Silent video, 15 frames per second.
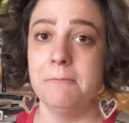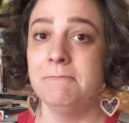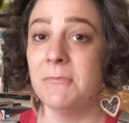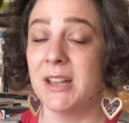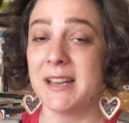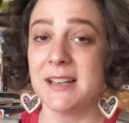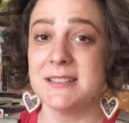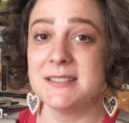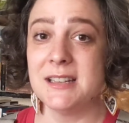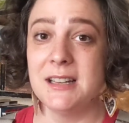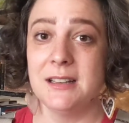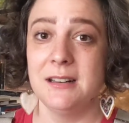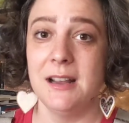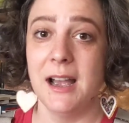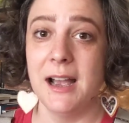Like I
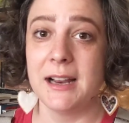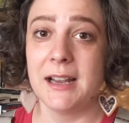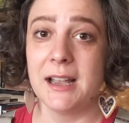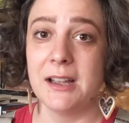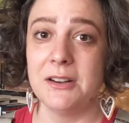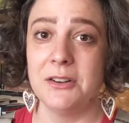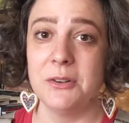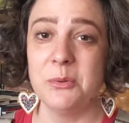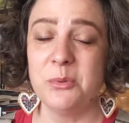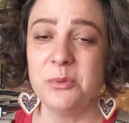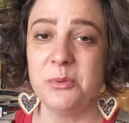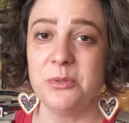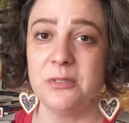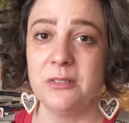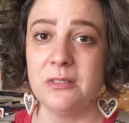said, I kind of
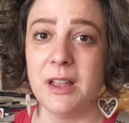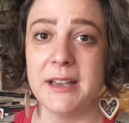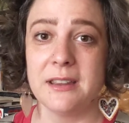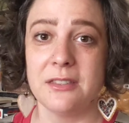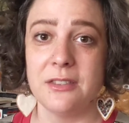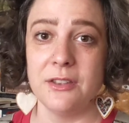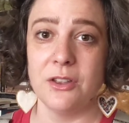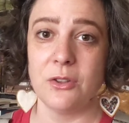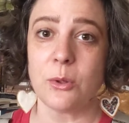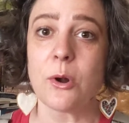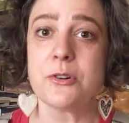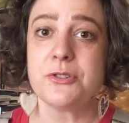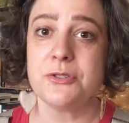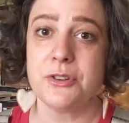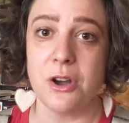like the
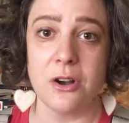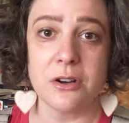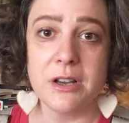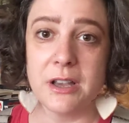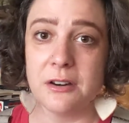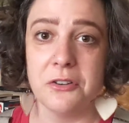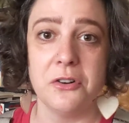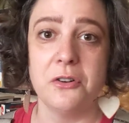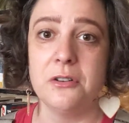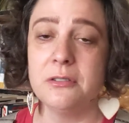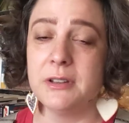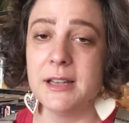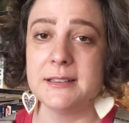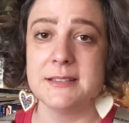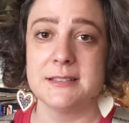larger dog kennel.
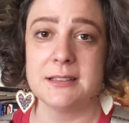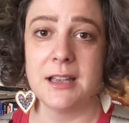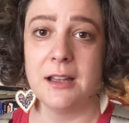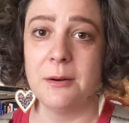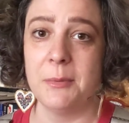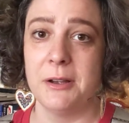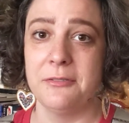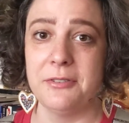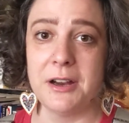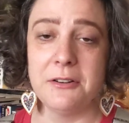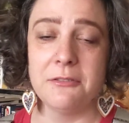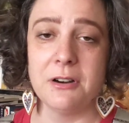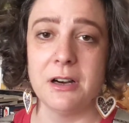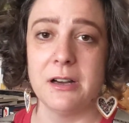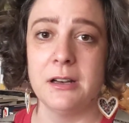That's kind of my
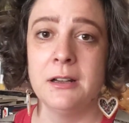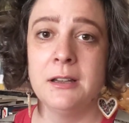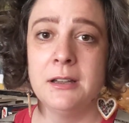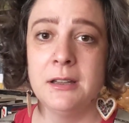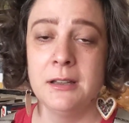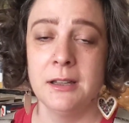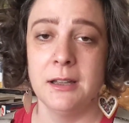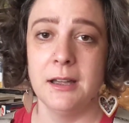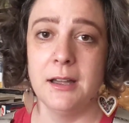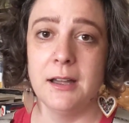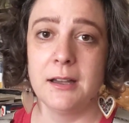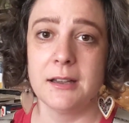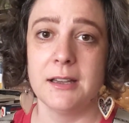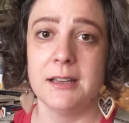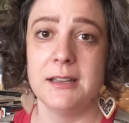favorite
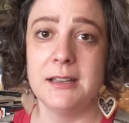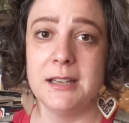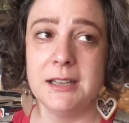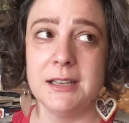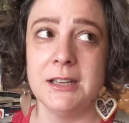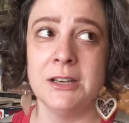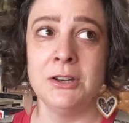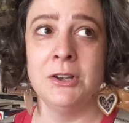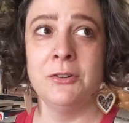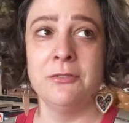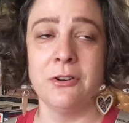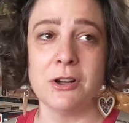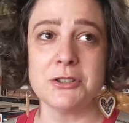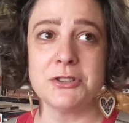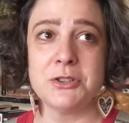kitten
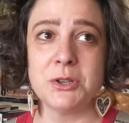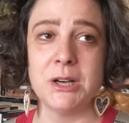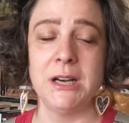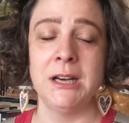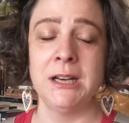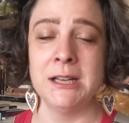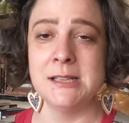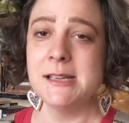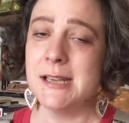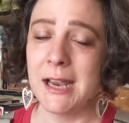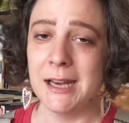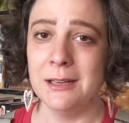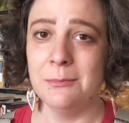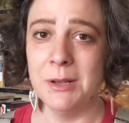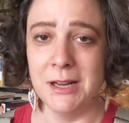fostering
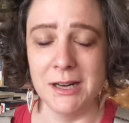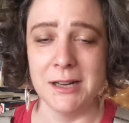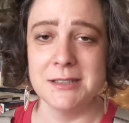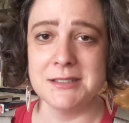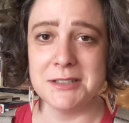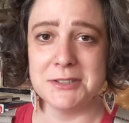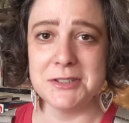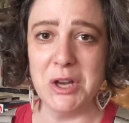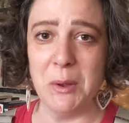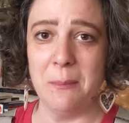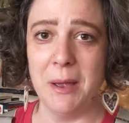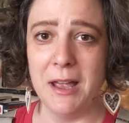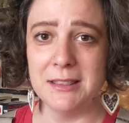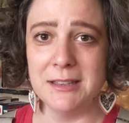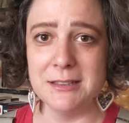containment system
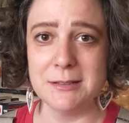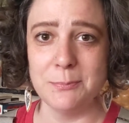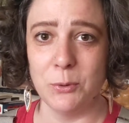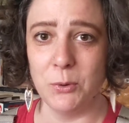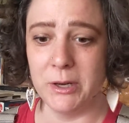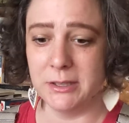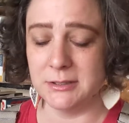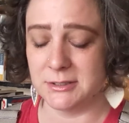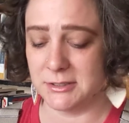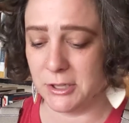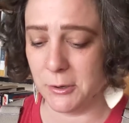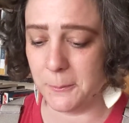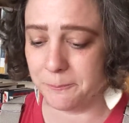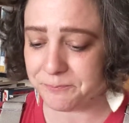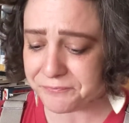at this point. So,
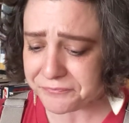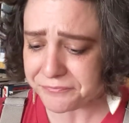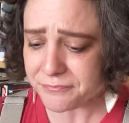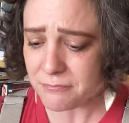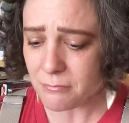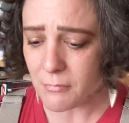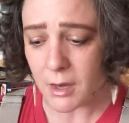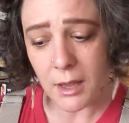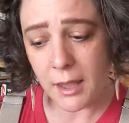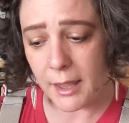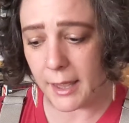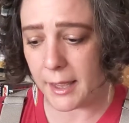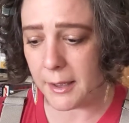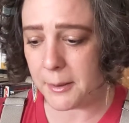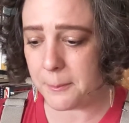
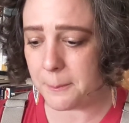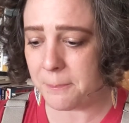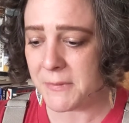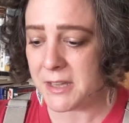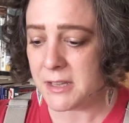and